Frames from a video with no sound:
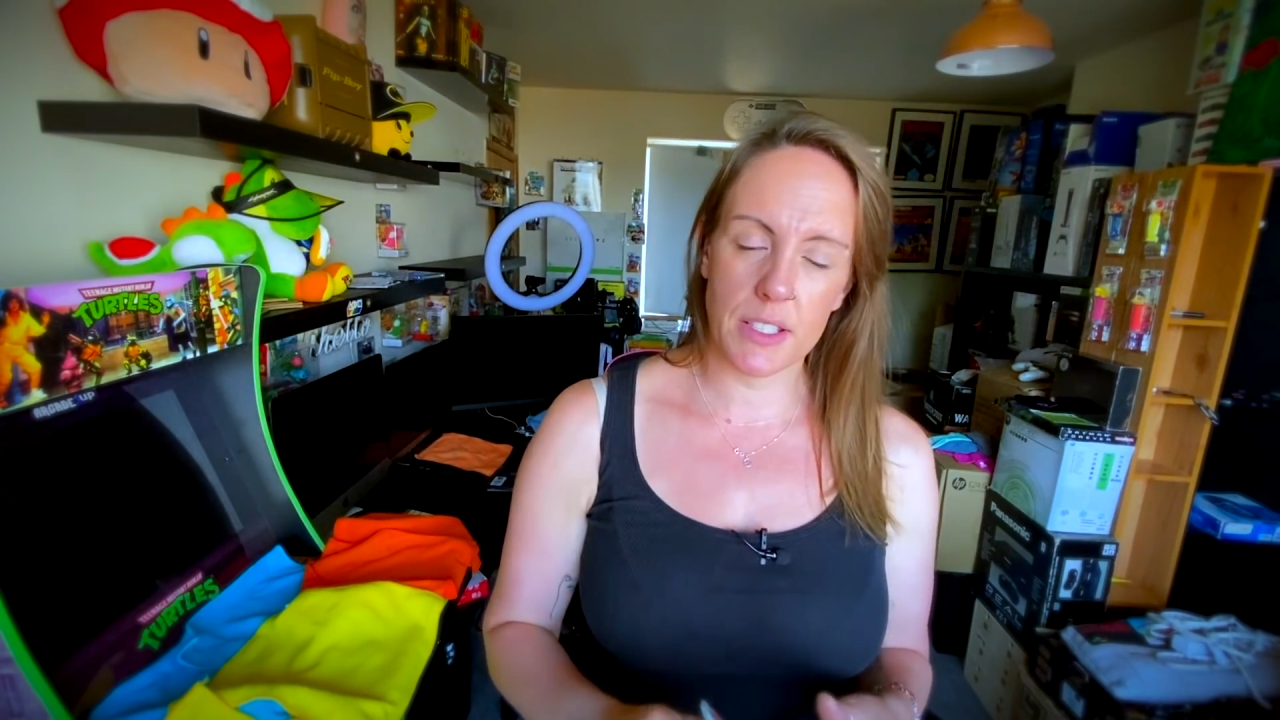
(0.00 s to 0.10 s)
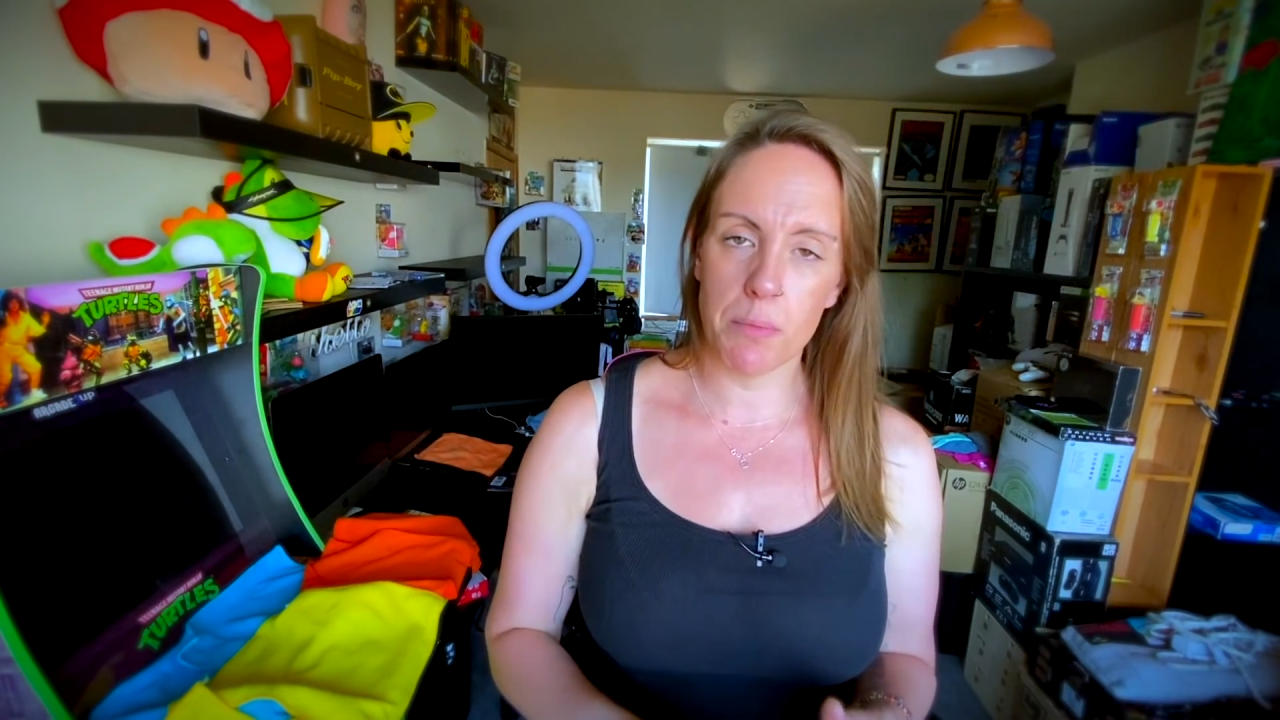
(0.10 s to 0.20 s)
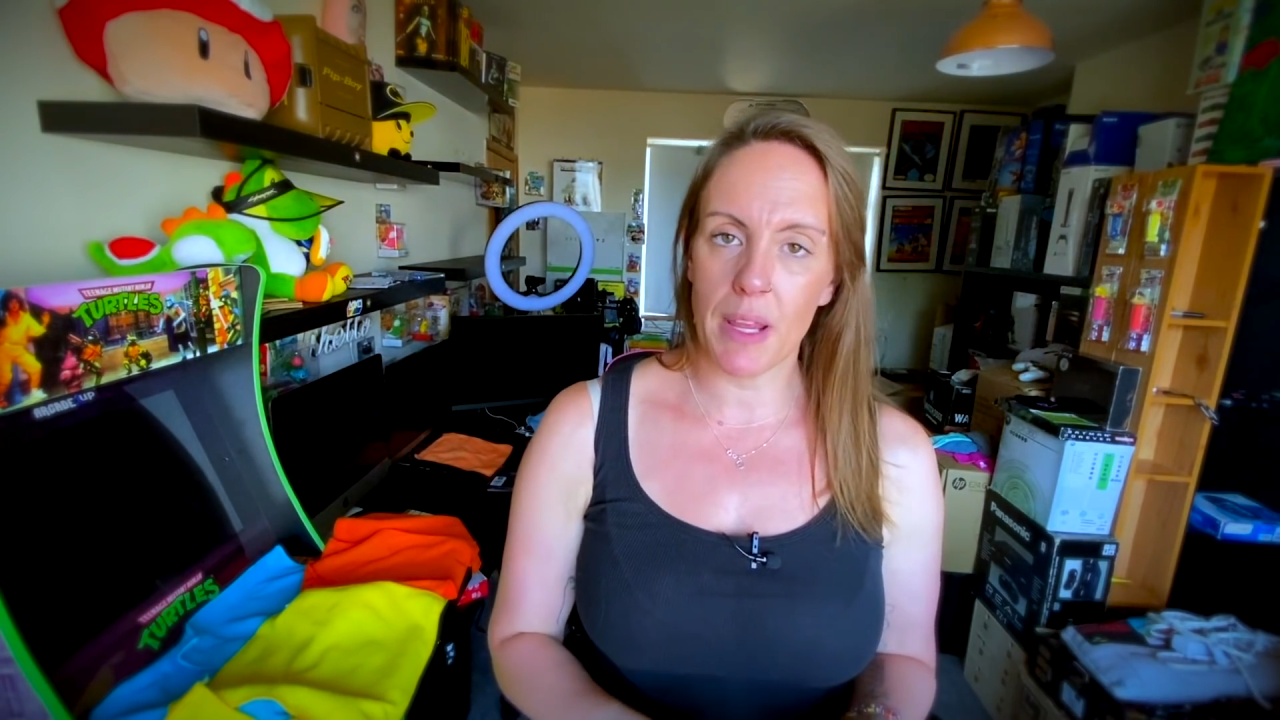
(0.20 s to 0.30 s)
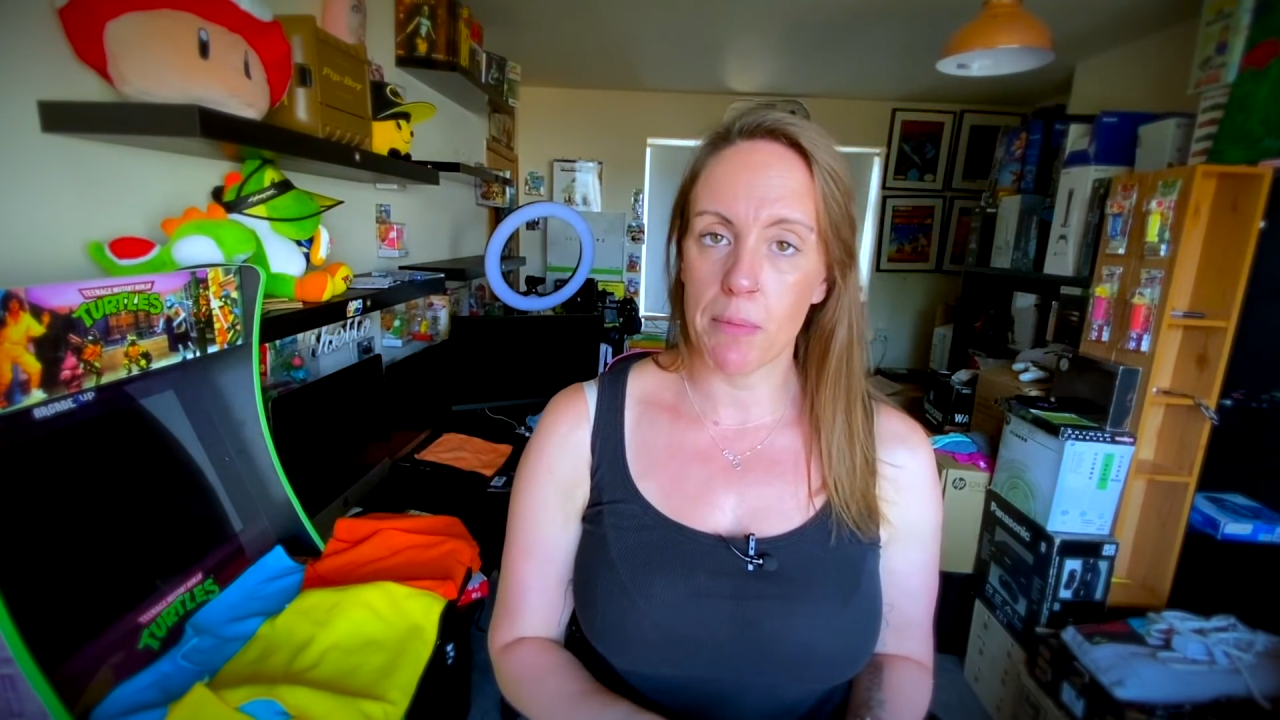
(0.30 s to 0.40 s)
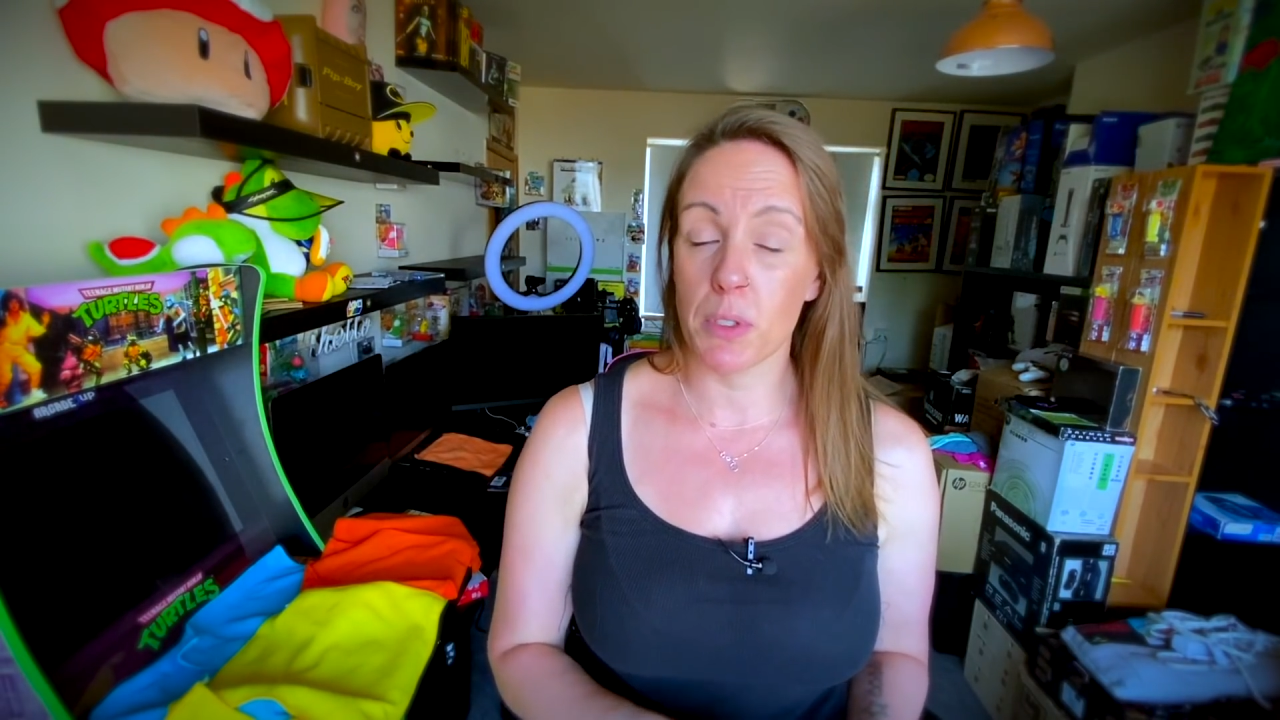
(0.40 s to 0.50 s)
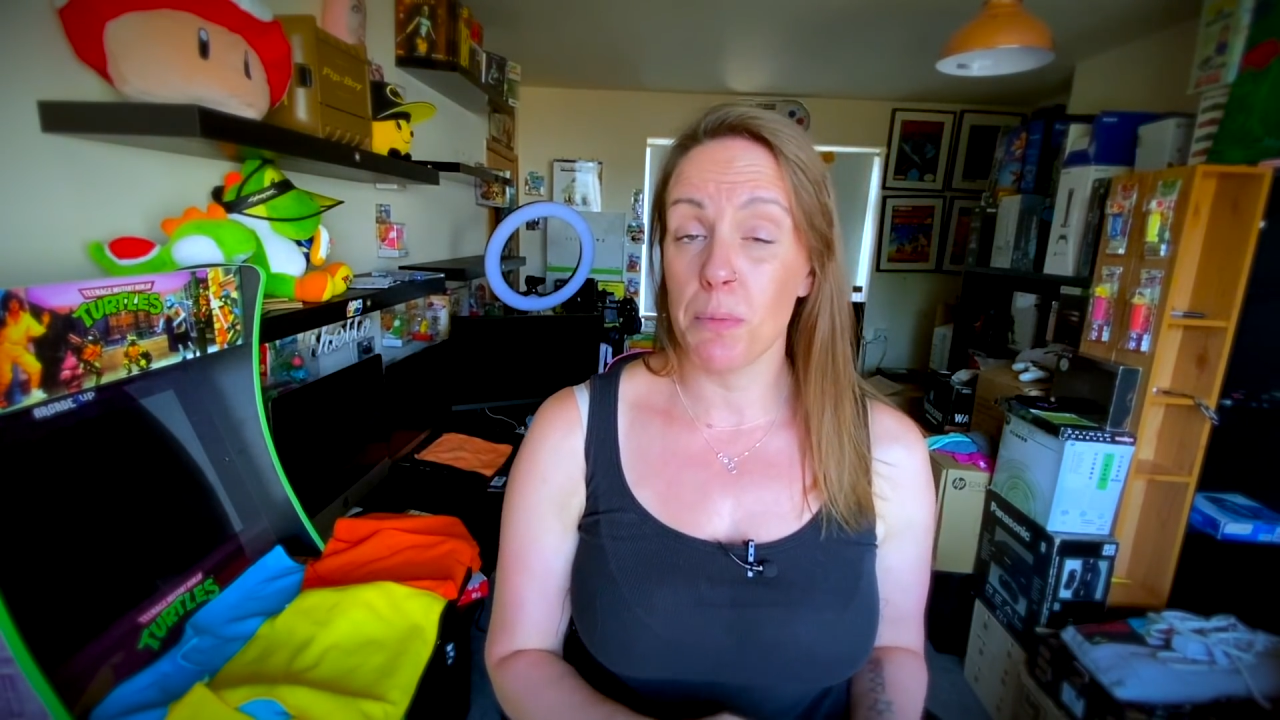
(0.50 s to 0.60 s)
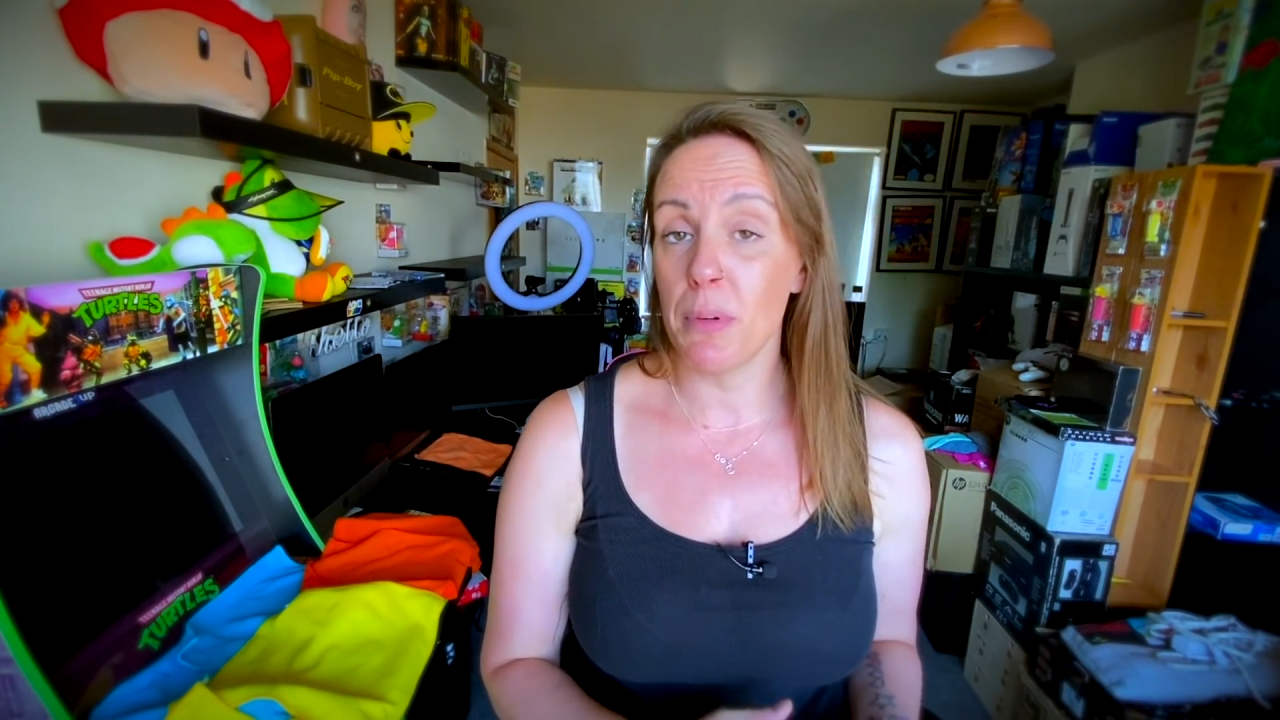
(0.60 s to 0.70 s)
to be able to